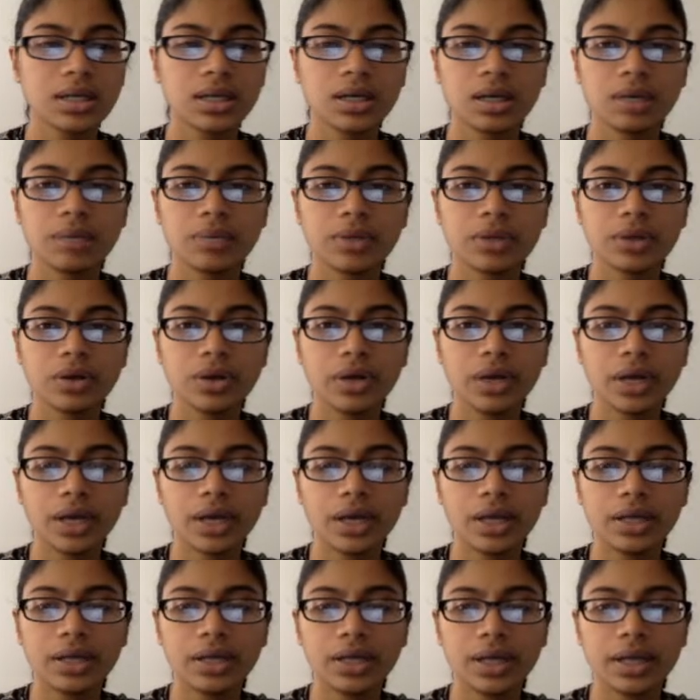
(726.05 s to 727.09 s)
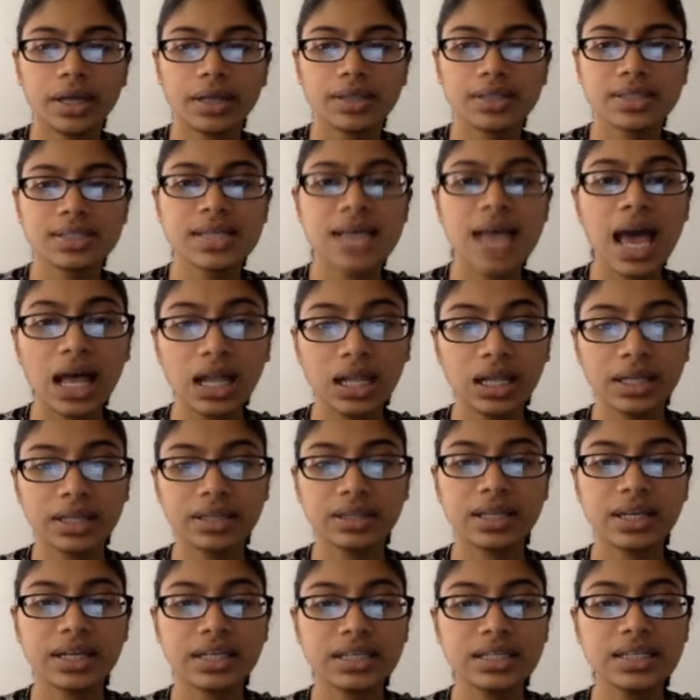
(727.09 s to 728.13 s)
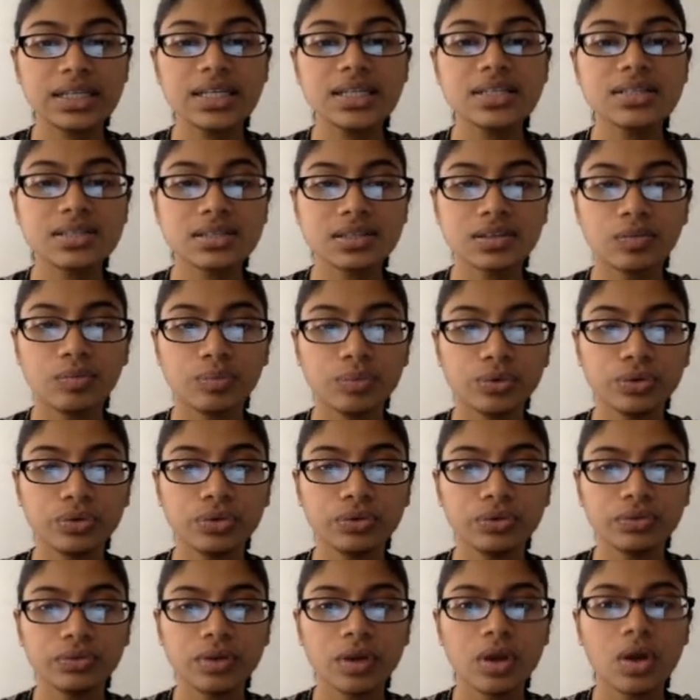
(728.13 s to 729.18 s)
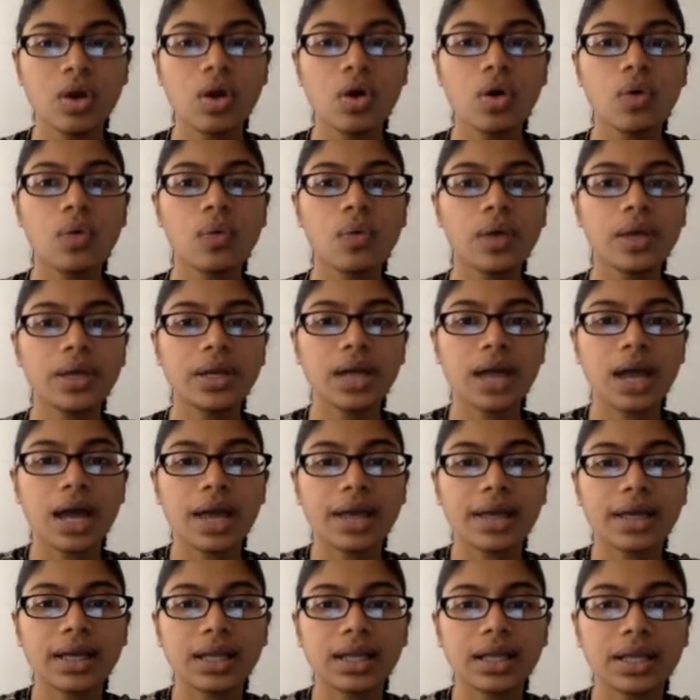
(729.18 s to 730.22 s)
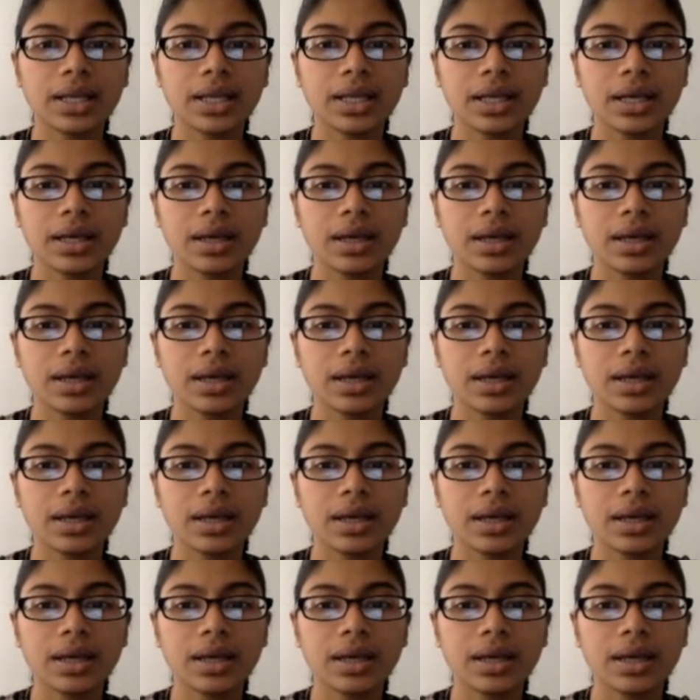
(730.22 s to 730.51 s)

I'm gonna go ahead and tell it that it needs to move when I click